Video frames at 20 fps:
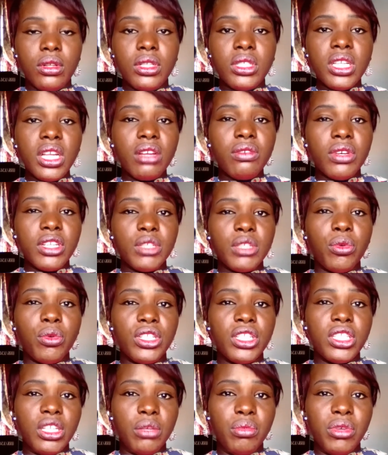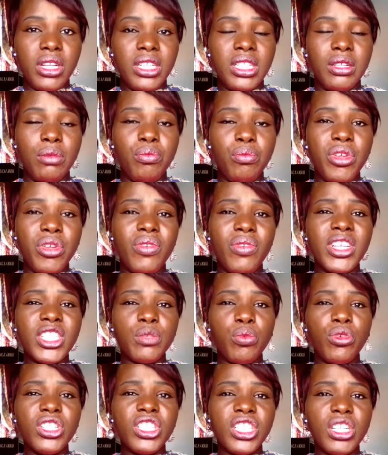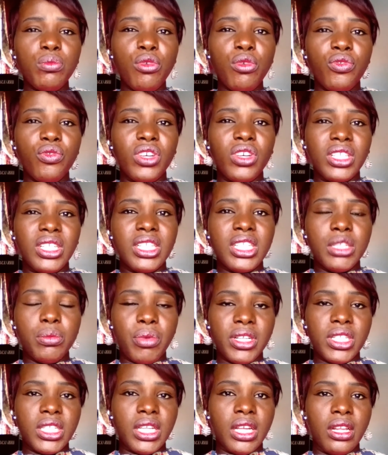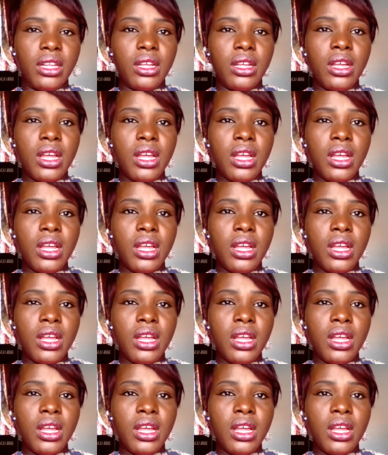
Take responsibility. Be responsible for this person.